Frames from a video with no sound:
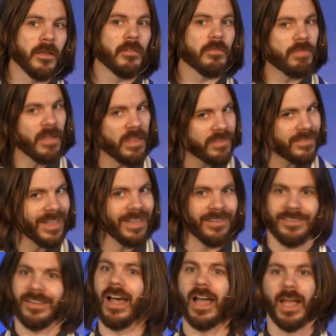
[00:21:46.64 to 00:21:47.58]
Faith
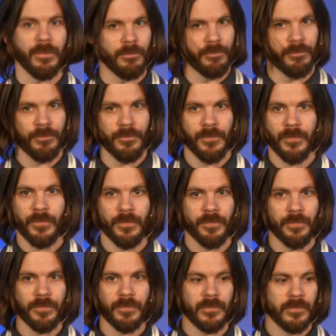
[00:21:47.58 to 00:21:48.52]
takes time.
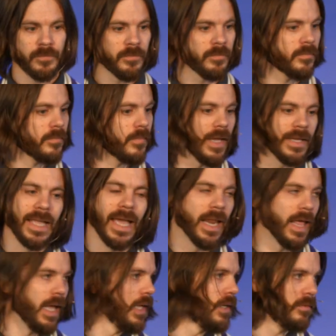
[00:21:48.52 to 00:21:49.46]
I
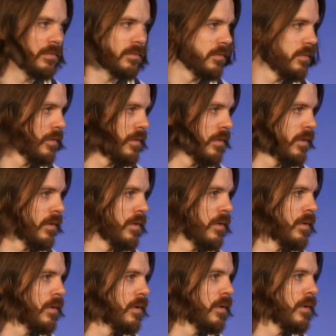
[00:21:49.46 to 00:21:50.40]
get it.
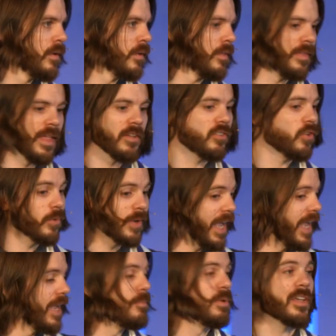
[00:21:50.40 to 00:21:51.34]
And that's
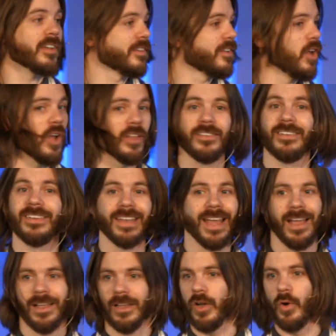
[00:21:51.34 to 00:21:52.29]
okay because God's
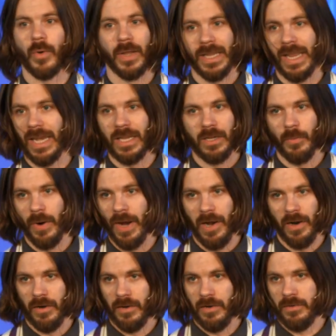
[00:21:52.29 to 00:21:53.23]
not going
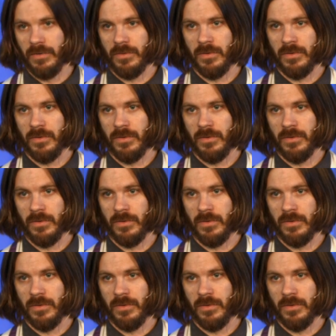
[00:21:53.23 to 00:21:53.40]
anywhere.